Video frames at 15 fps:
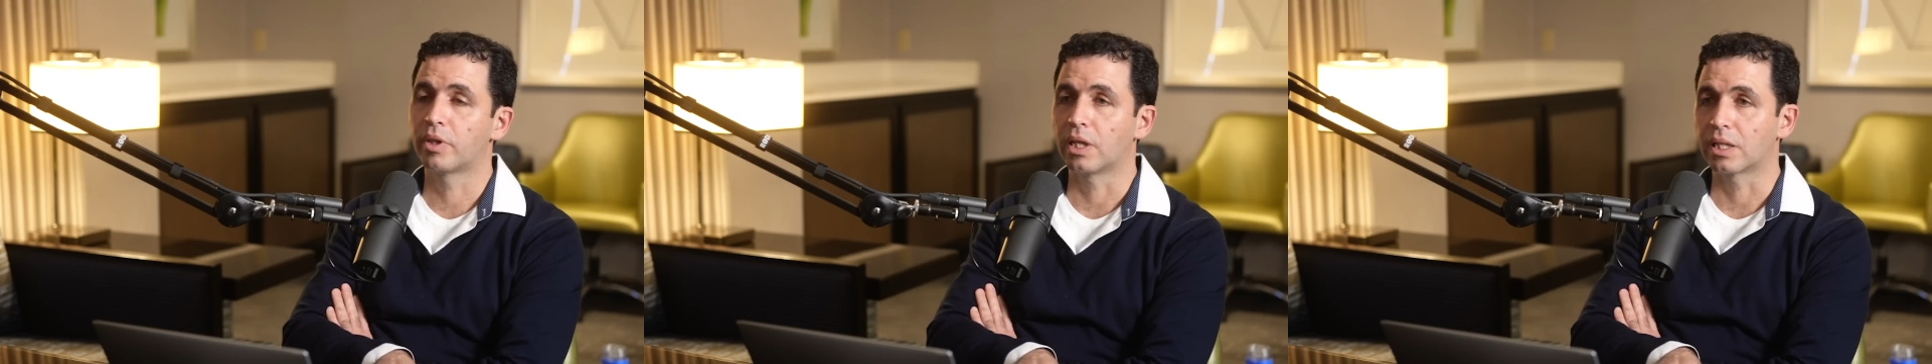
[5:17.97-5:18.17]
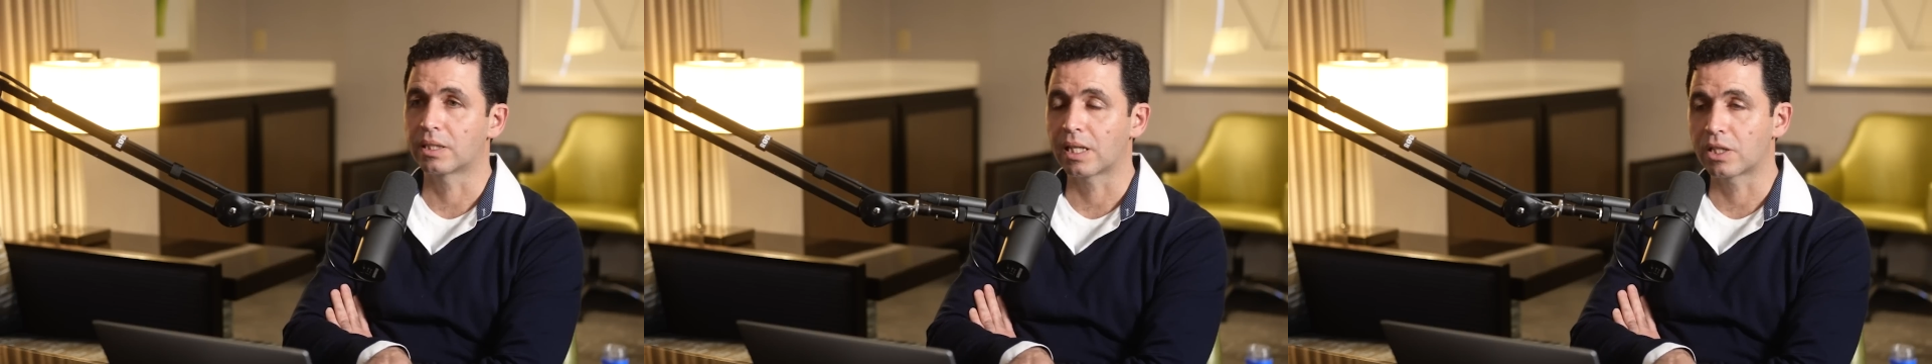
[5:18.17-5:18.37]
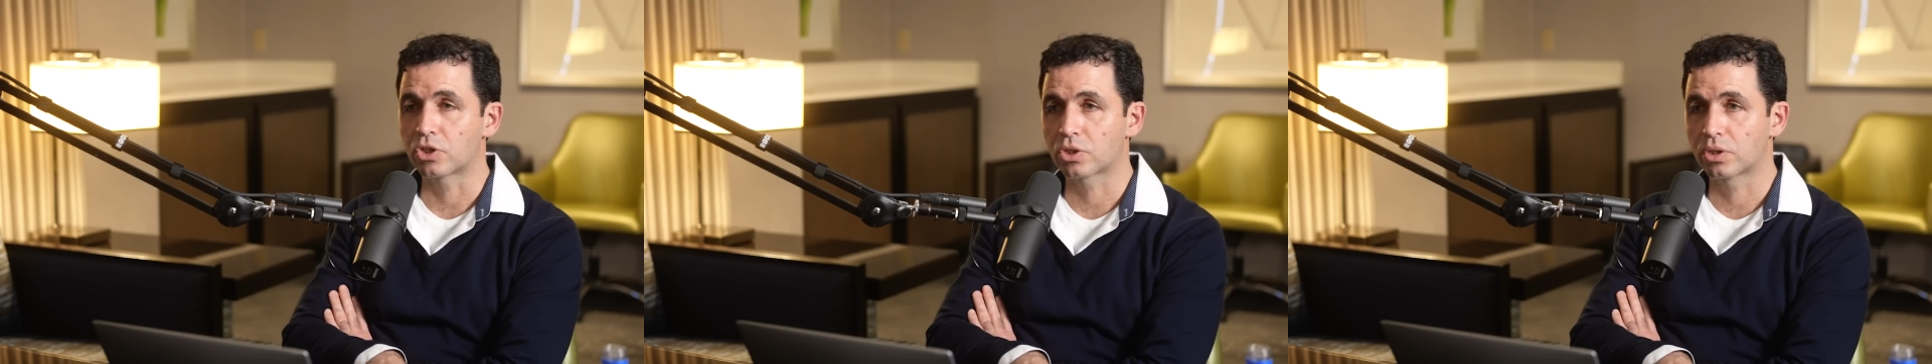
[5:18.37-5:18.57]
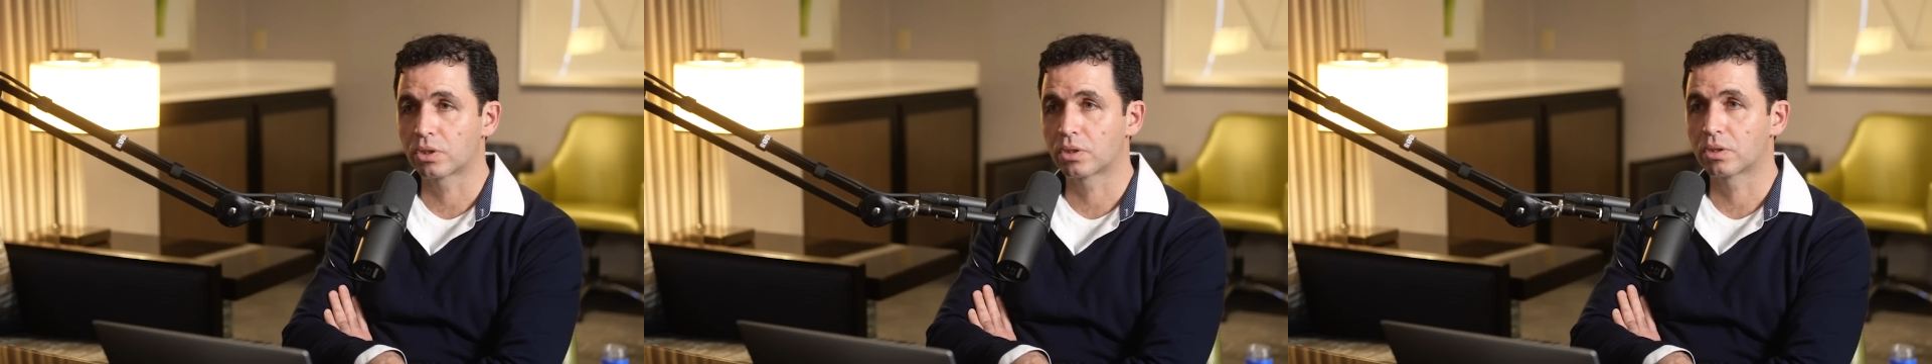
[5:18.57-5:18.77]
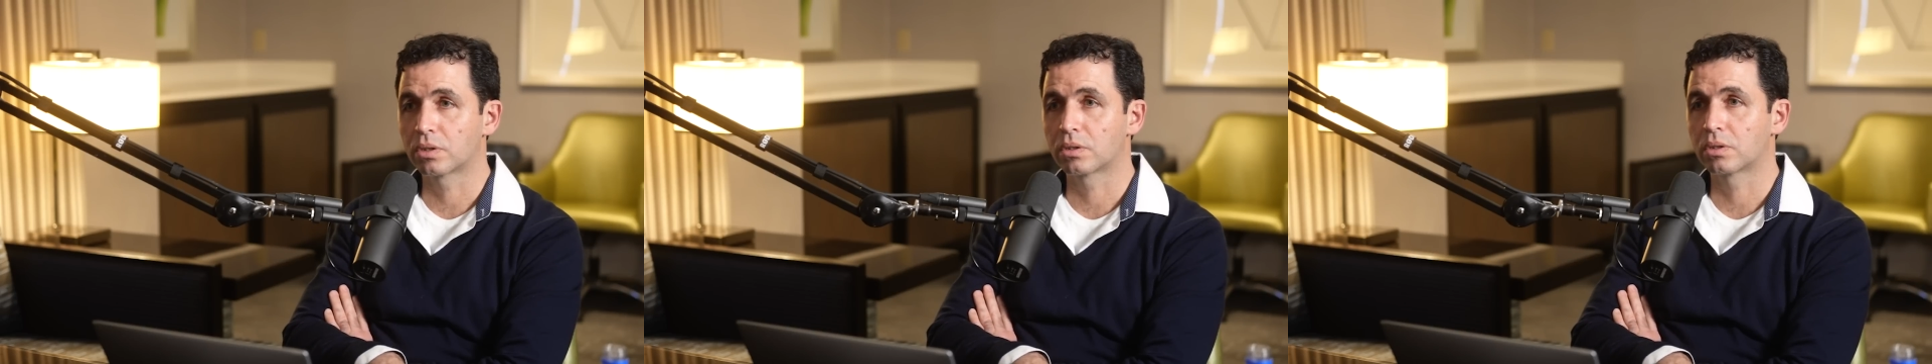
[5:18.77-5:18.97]
the
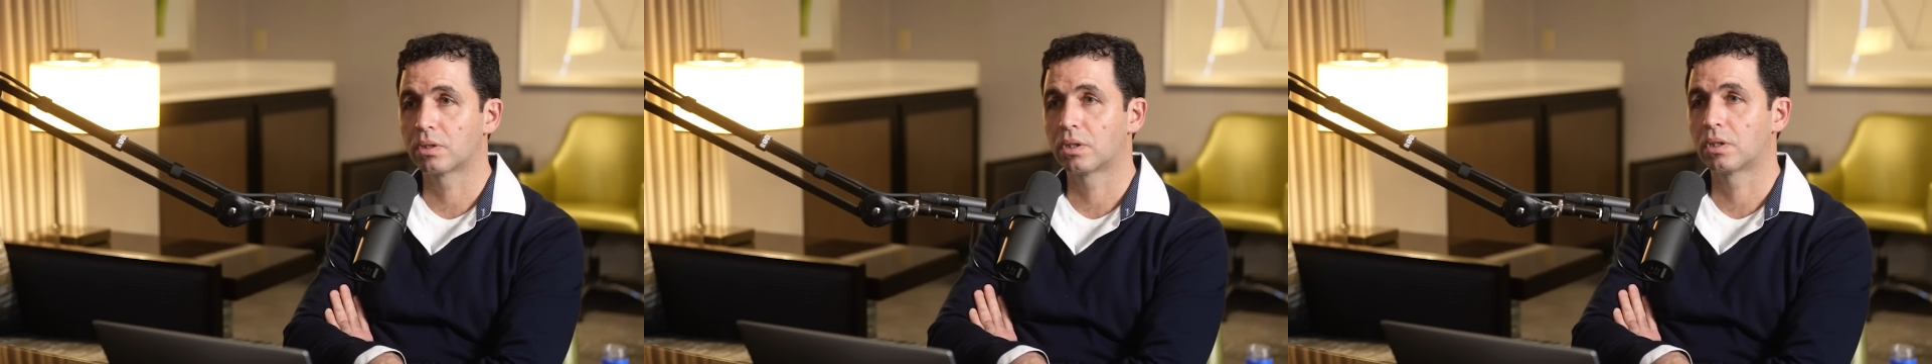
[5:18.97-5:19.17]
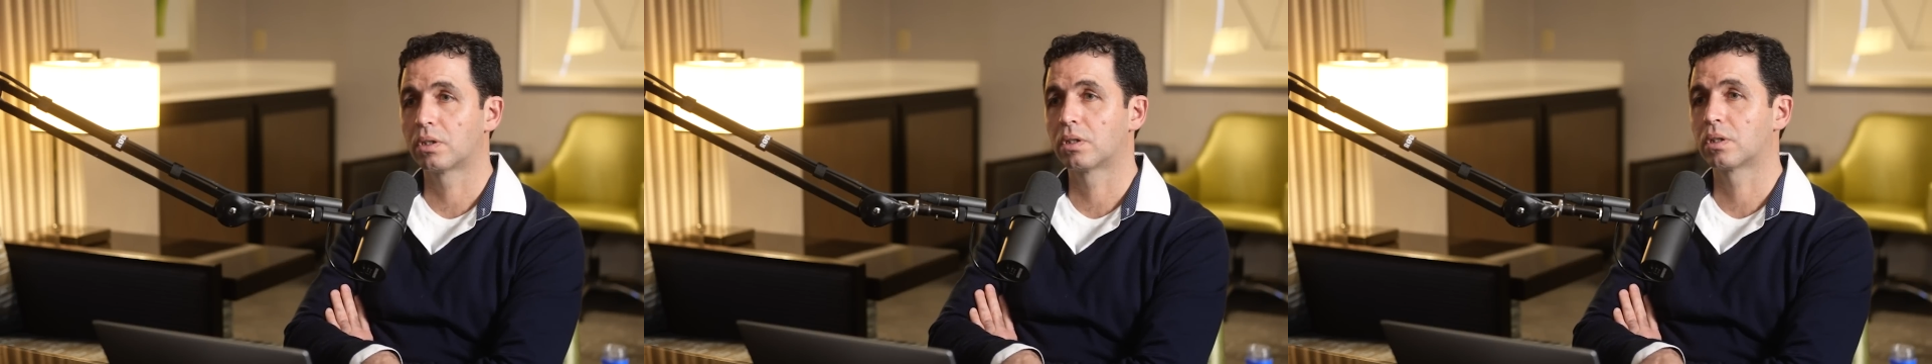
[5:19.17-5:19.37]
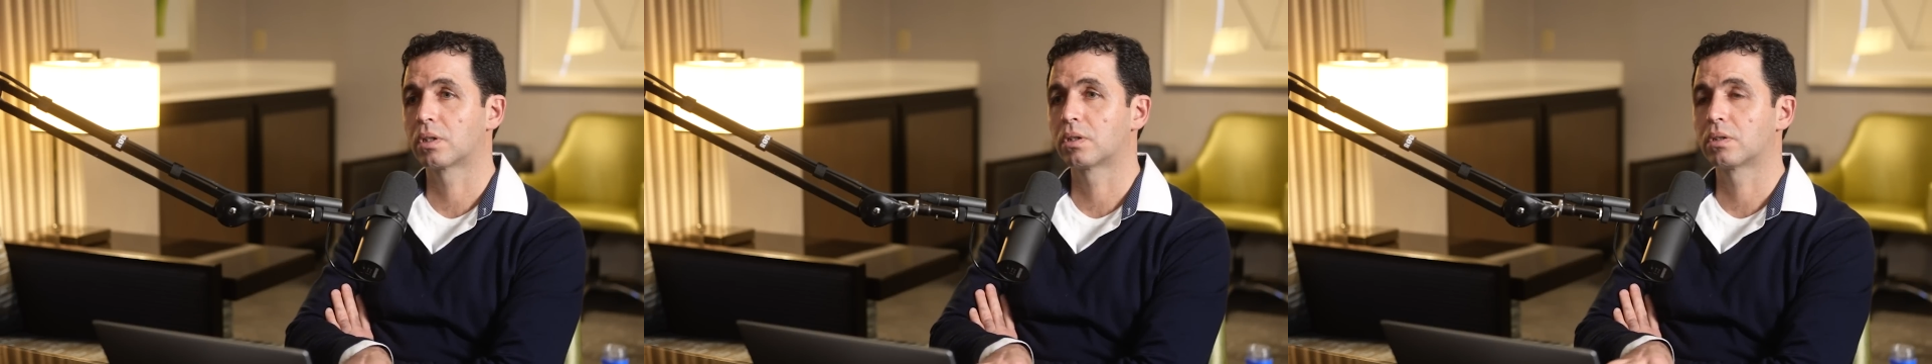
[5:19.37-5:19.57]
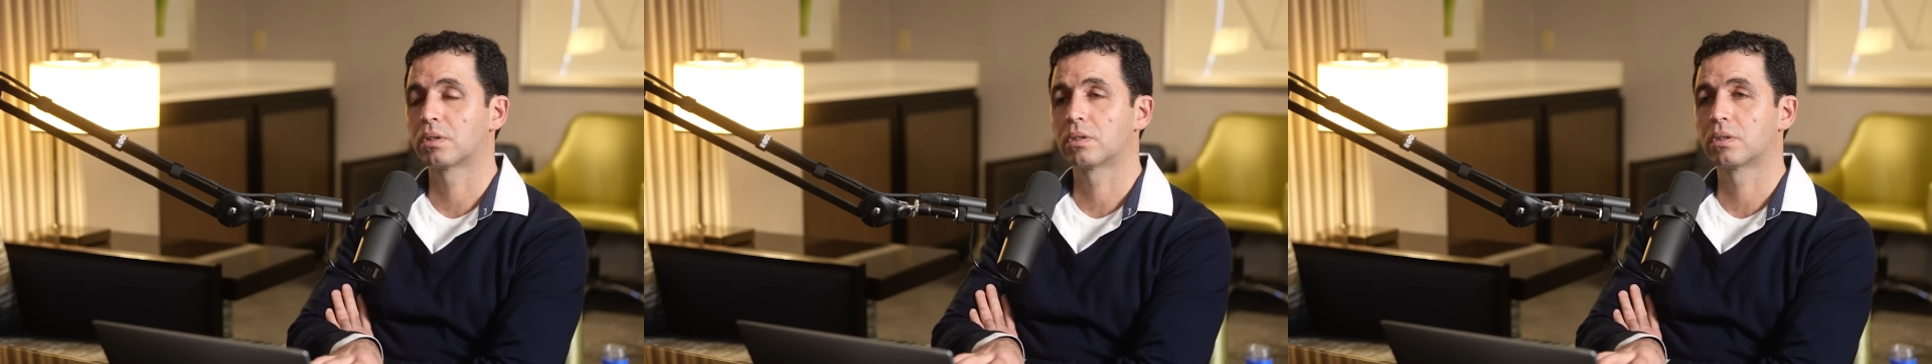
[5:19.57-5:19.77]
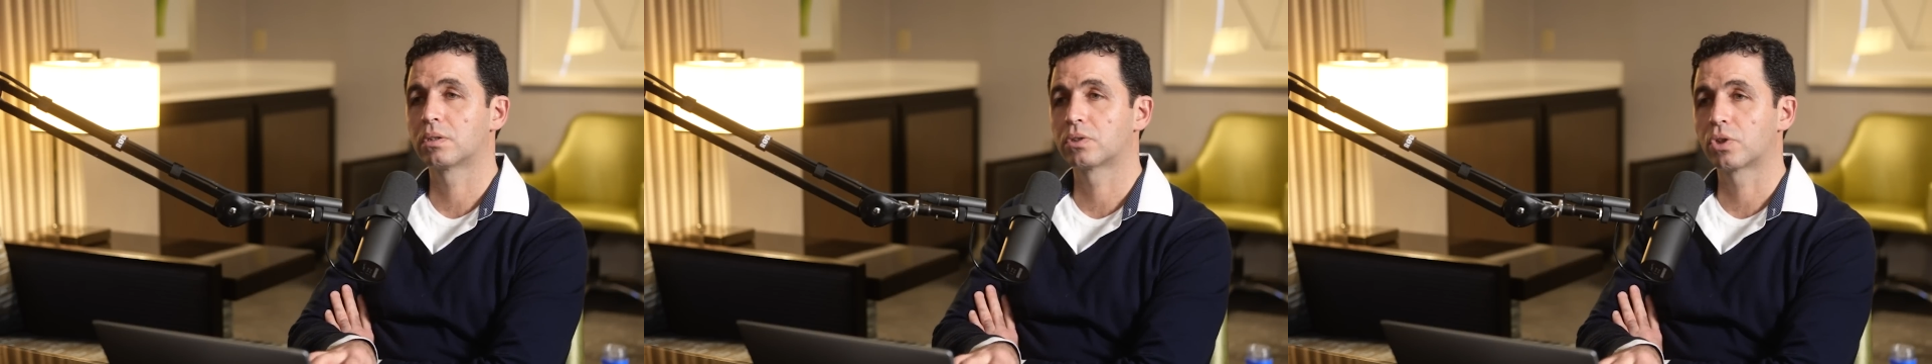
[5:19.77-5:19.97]
attention uh,